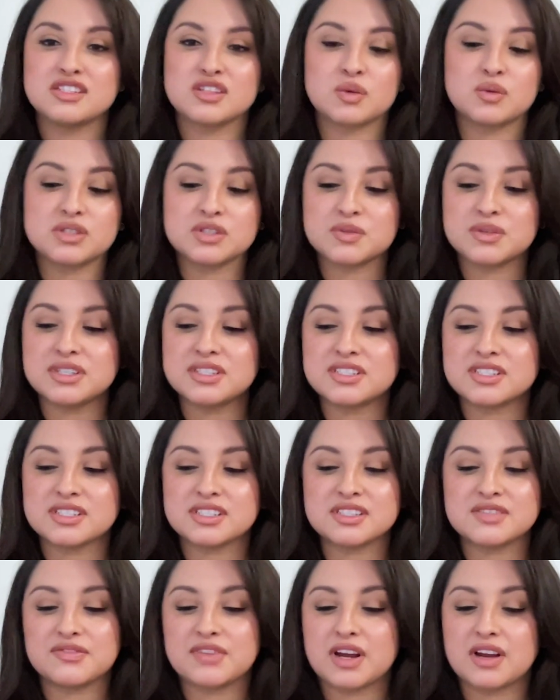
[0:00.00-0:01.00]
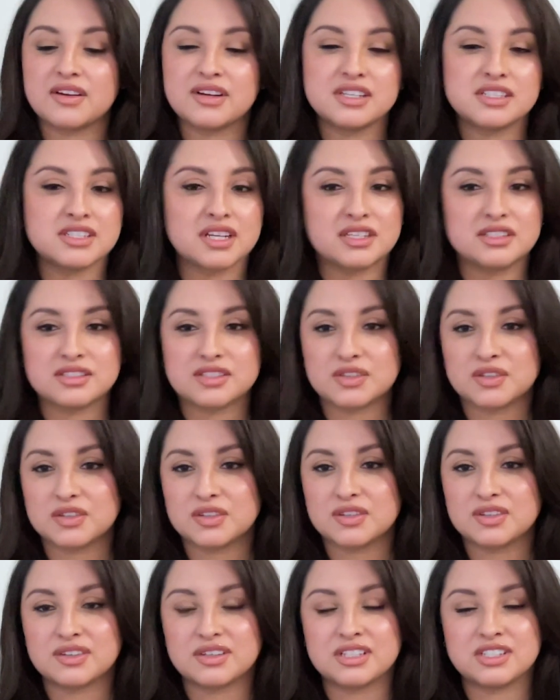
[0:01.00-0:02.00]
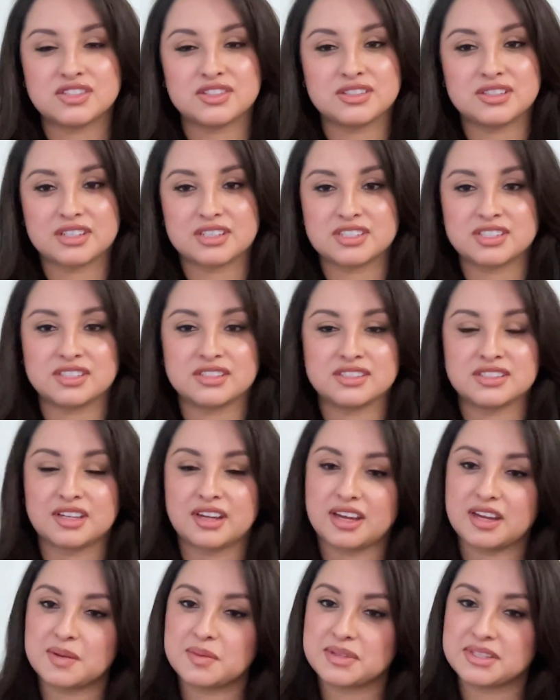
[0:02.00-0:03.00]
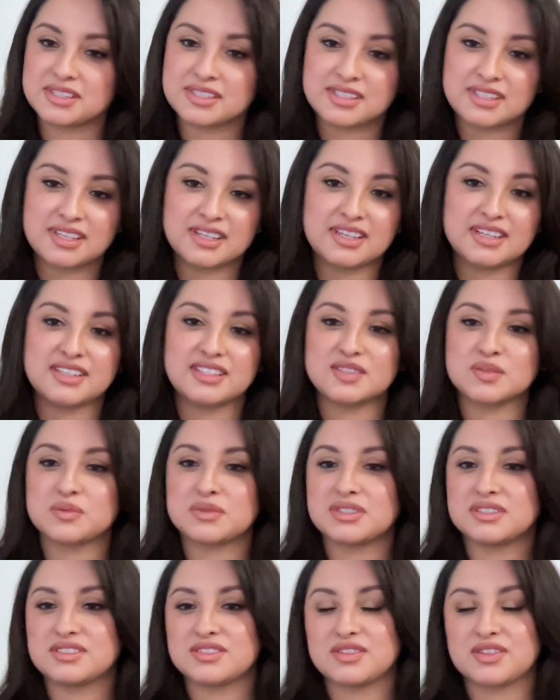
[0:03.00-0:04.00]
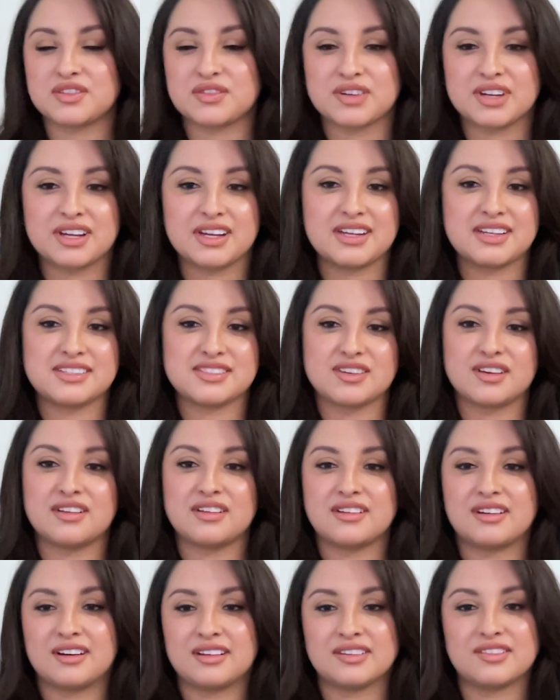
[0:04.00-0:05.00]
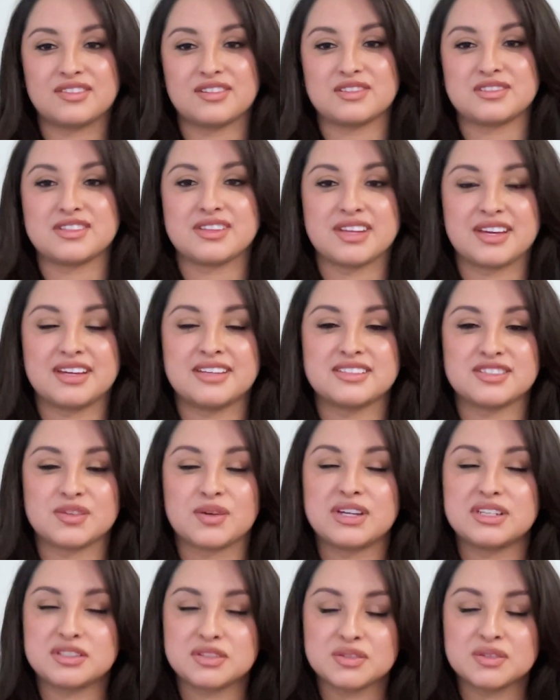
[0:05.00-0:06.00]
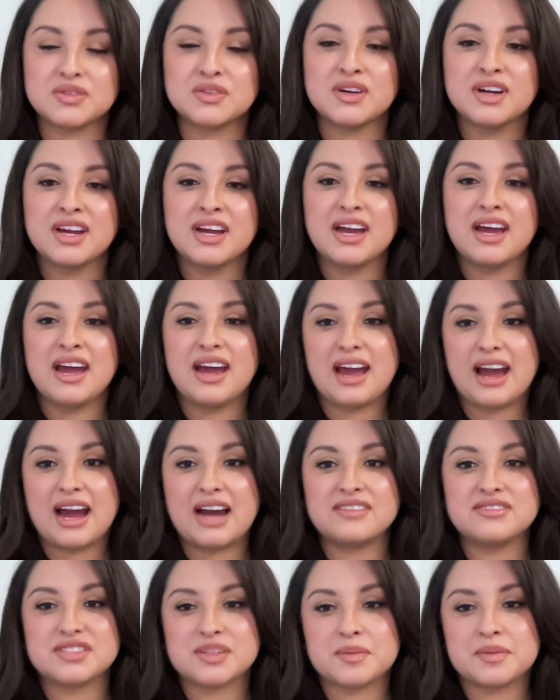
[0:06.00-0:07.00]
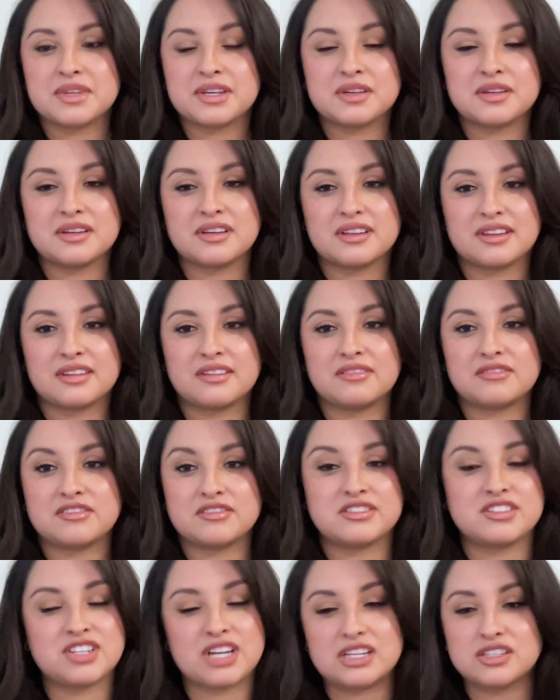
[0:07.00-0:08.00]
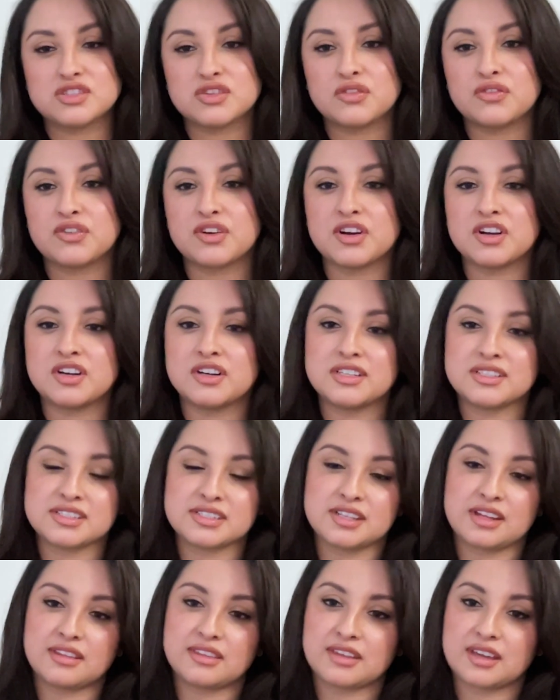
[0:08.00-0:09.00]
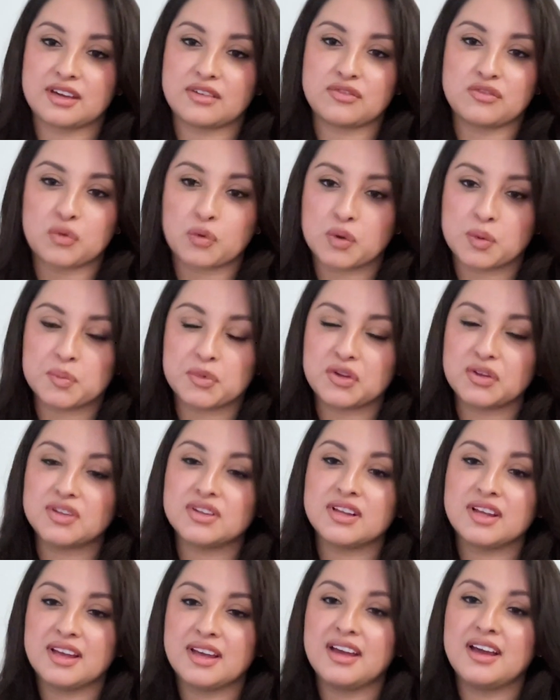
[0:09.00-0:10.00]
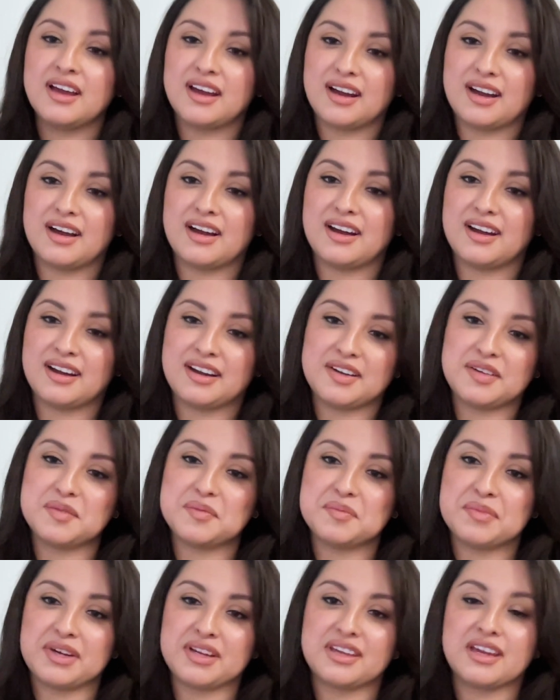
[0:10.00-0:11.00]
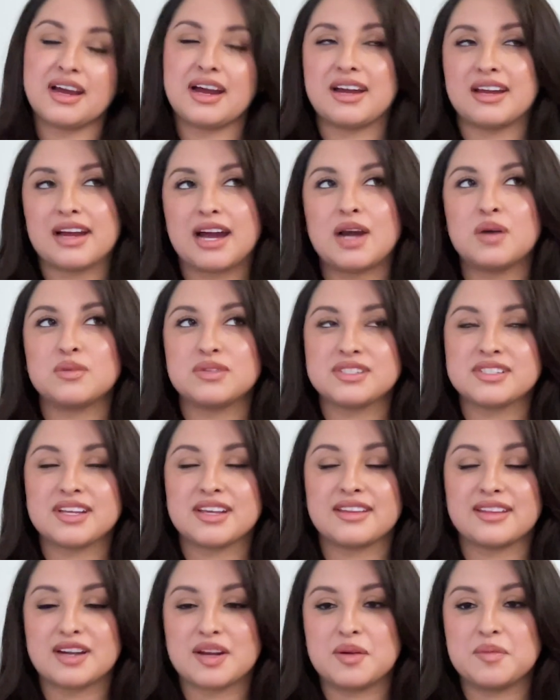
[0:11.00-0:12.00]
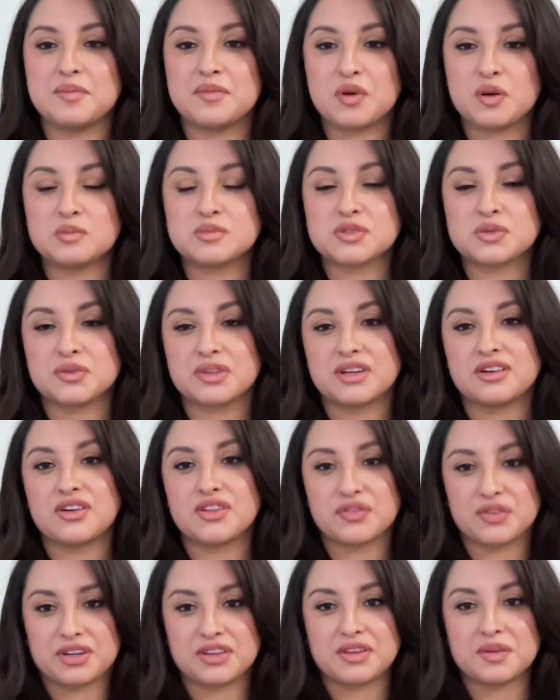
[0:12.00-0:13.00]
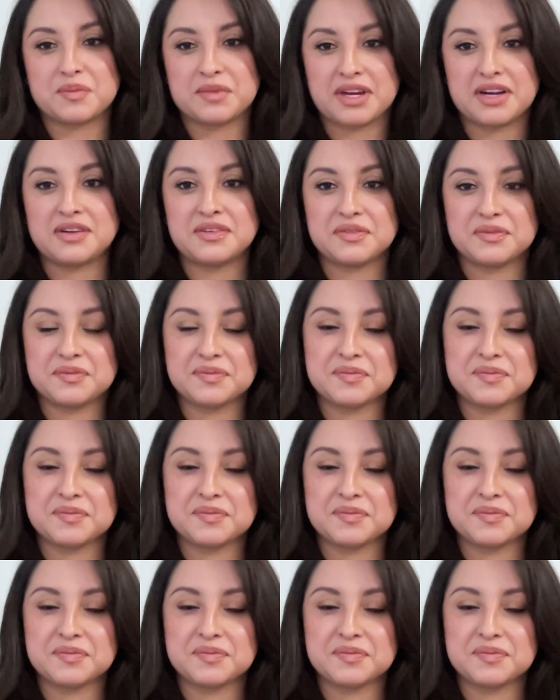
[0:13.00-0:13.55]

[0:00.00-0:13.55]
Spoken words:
So we're doing just very gentle introduction to ABCs, 1, 2, 3s, all of those things. So I do have something gentle for her. It's nothing formal. But yeah, I would say that I'm homeschooling all three of them now.